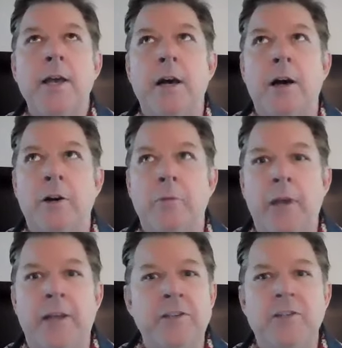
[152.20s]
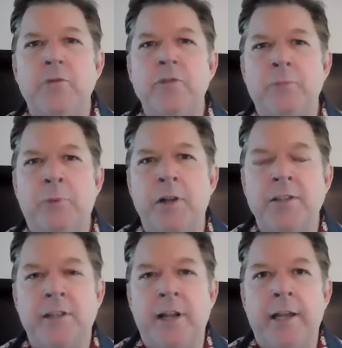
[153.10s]
Um, and just the
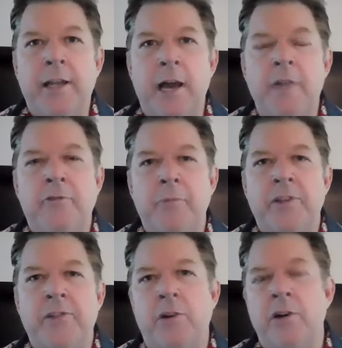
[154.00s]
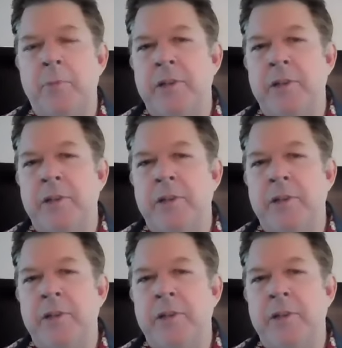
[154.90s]
response that I got from the song.